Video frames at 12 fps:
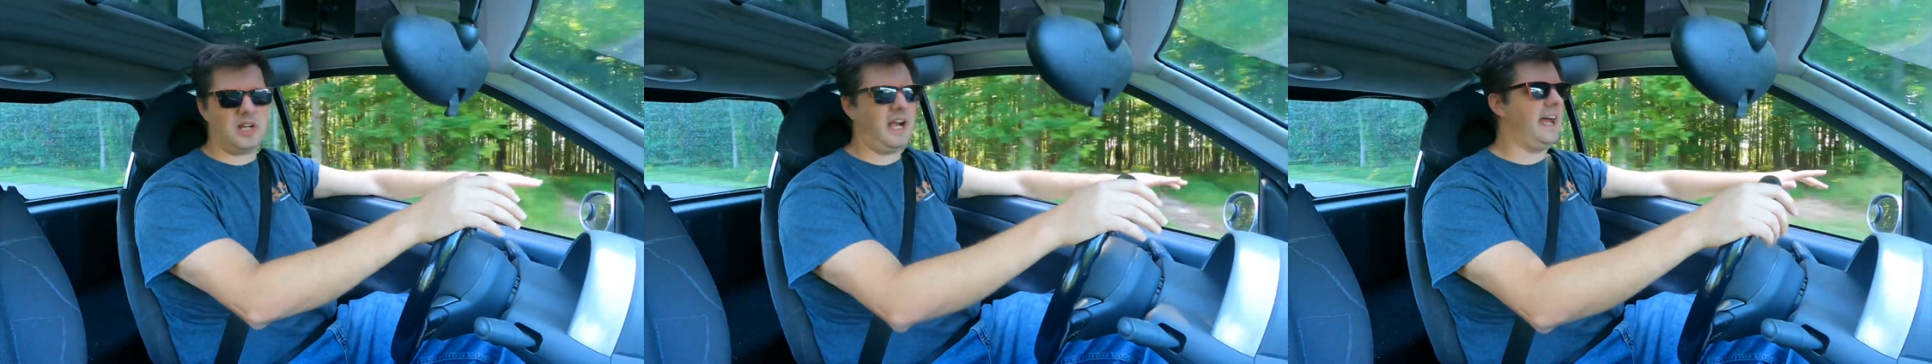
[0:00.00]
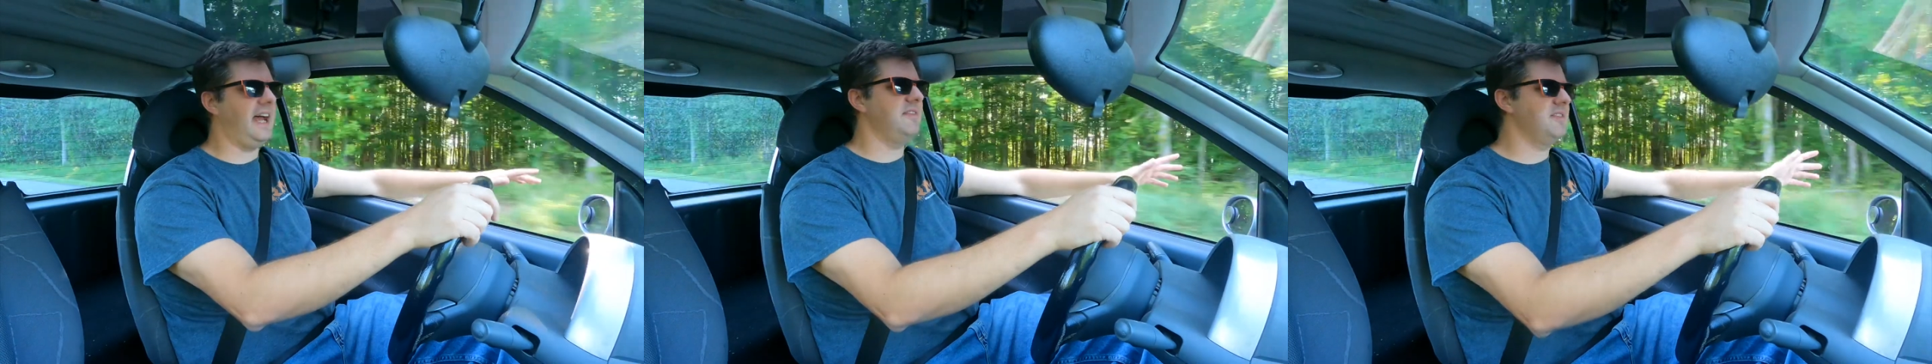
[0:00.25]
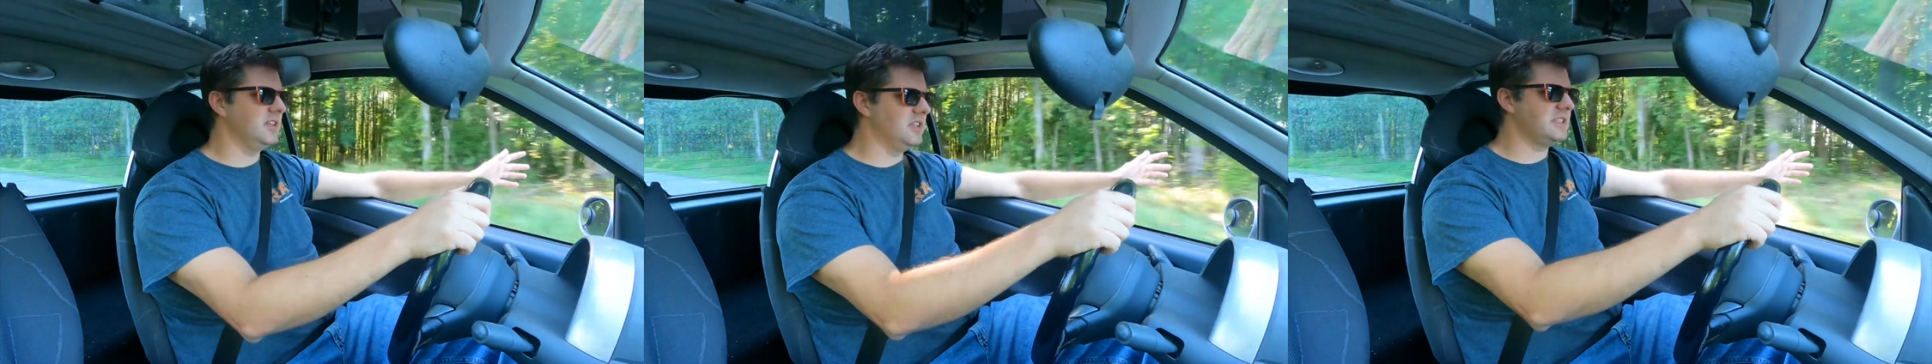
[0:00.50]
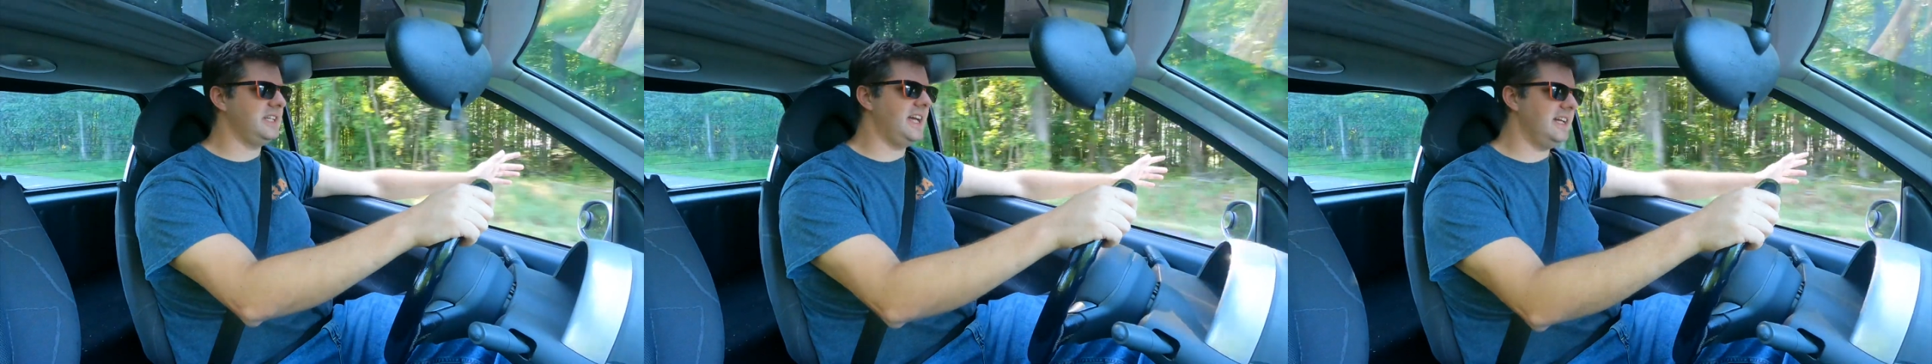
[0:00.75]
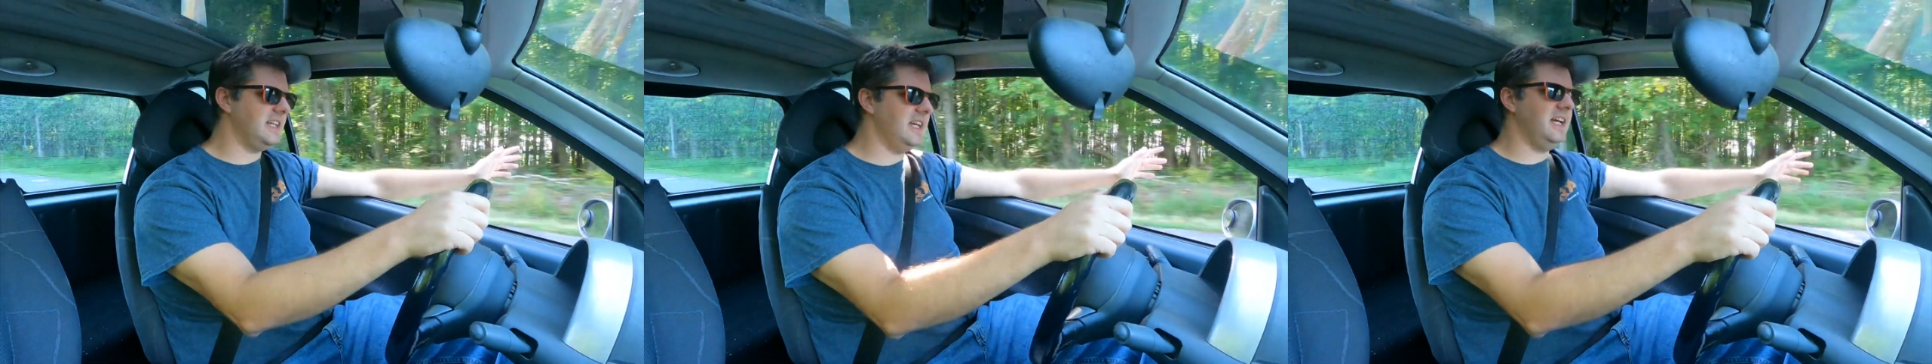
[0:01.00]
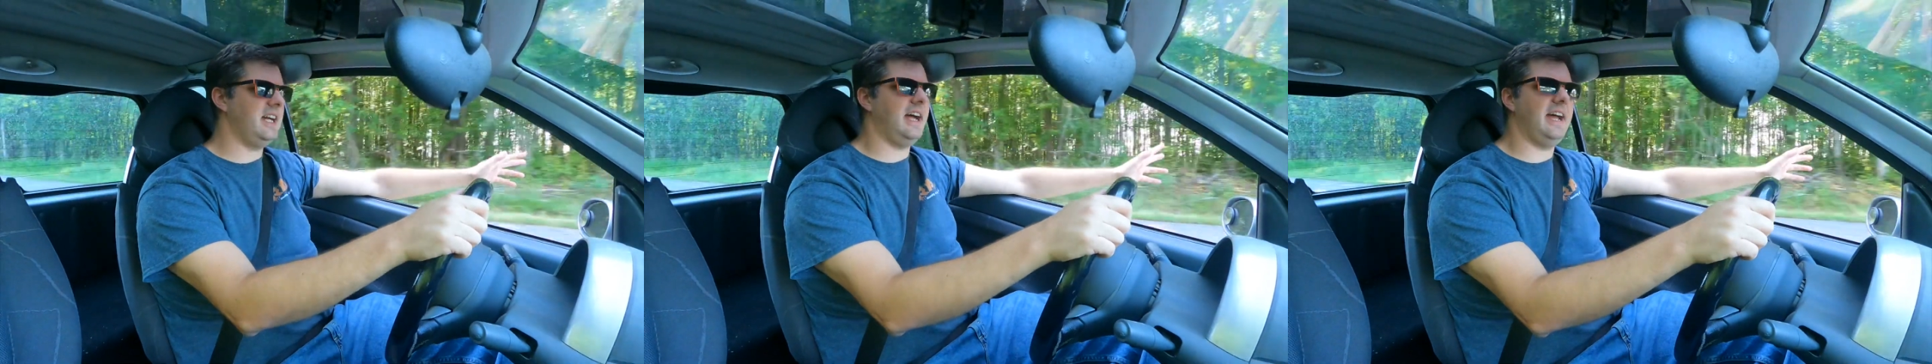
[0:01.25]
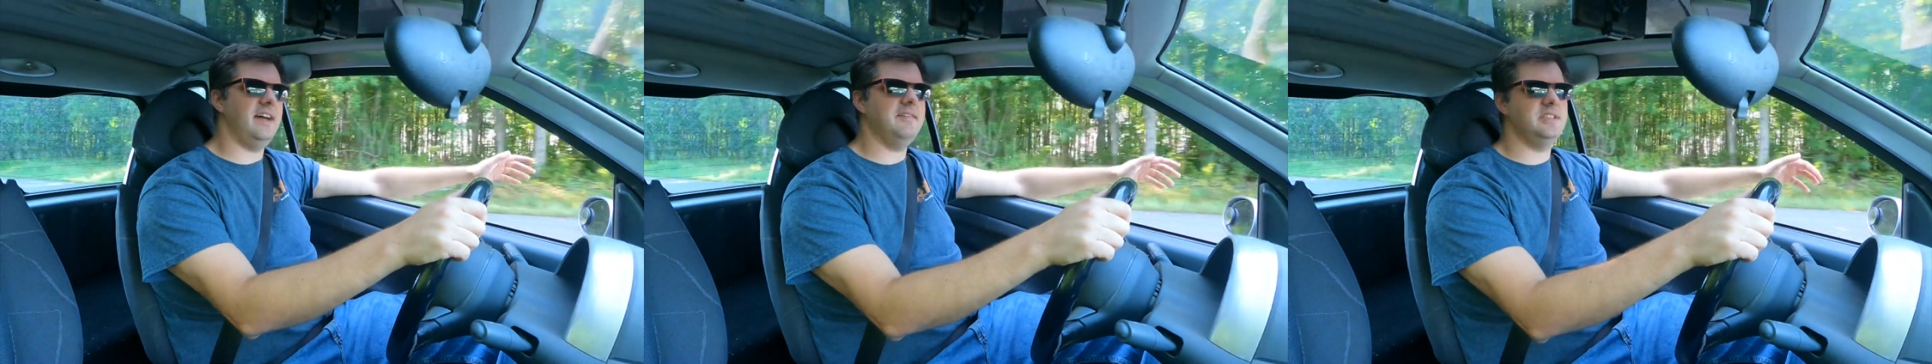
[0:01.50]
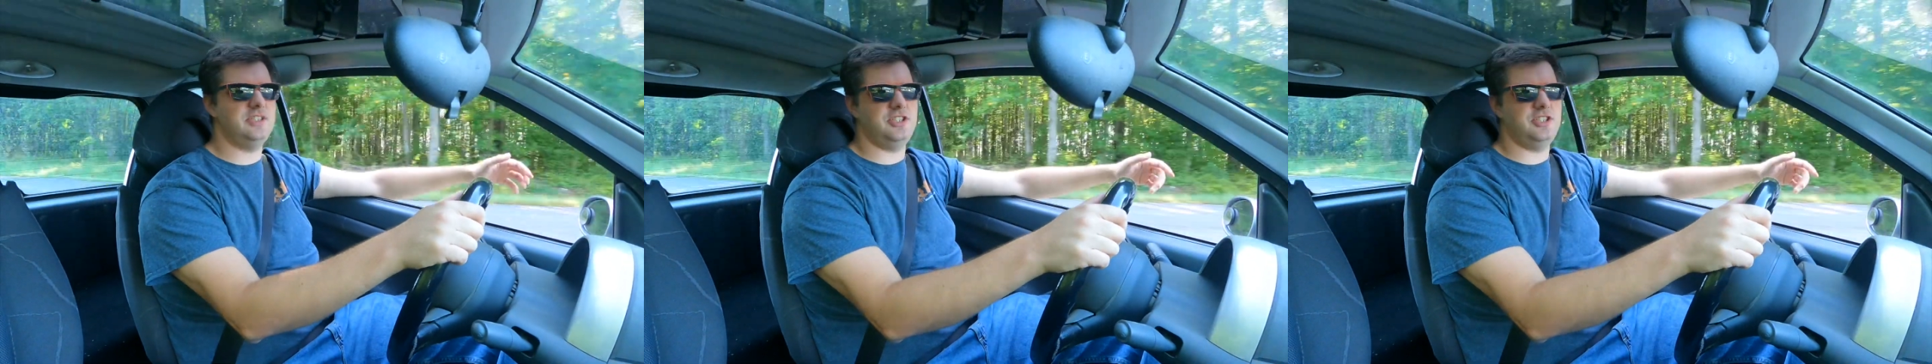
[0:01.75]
I haven't looked at it yet. I haven't